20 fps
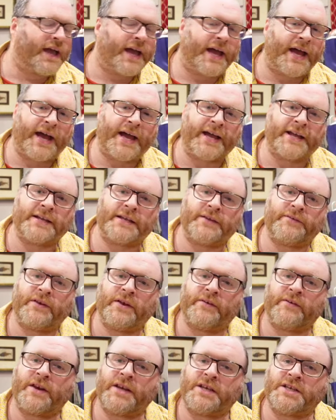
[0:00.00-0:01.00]
And if you
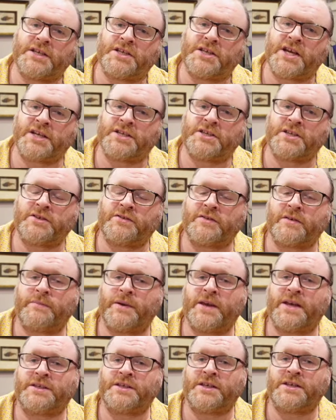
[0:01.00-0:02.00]
have any suggestions for
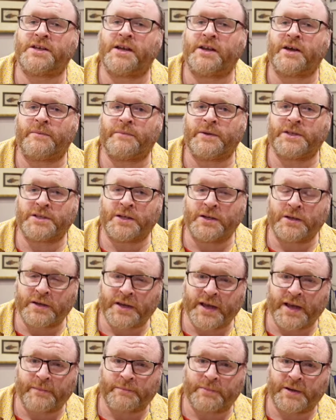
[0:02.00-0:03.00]
pieces you'd like me to
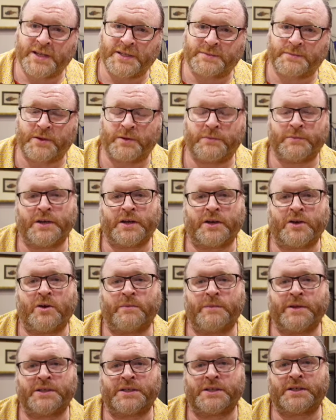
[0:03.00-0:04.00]
look at, please put them in the
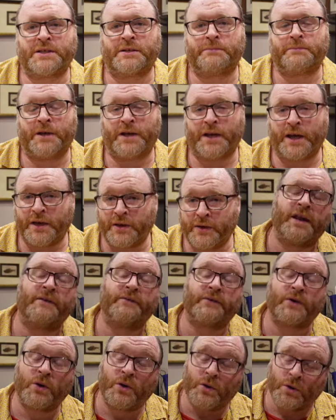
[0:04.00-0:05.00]
comments below. And
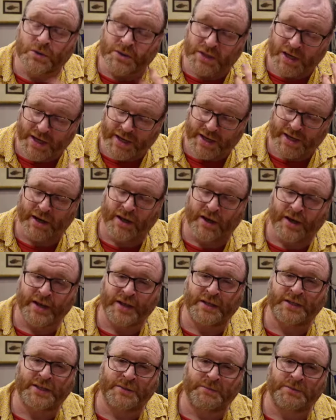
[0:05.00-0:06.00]
of course, click like
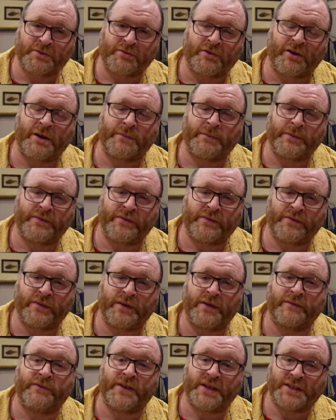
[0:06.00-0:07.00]
and subscribe
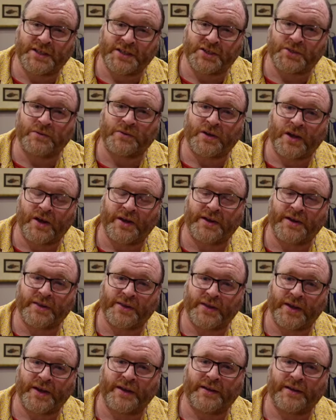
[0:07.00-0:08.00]
if this is your kind of
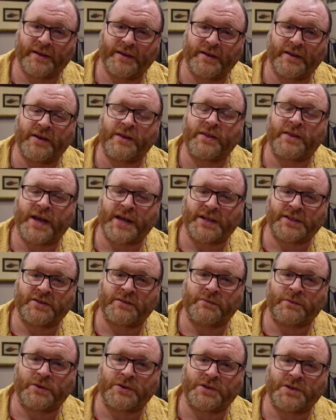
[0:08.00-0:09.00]
thing. Thanks
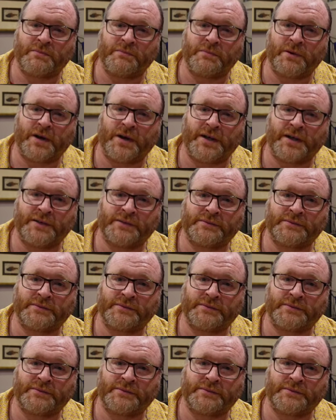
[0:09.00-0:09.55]
for watching. Bye.